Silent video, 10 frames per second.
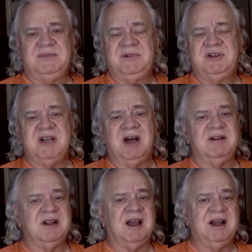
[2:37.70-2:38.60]

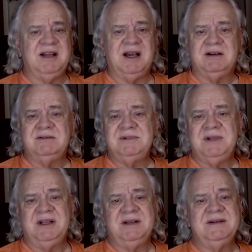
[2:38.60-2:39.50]
shouted the guy
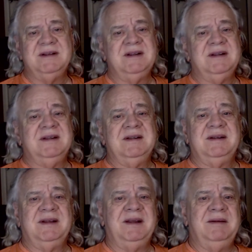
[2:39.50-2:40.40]
down and
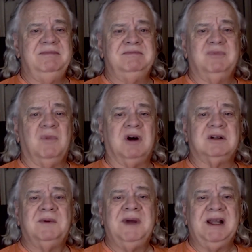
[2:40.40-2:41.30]
he
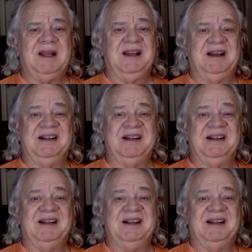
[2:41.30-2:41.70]
walked away.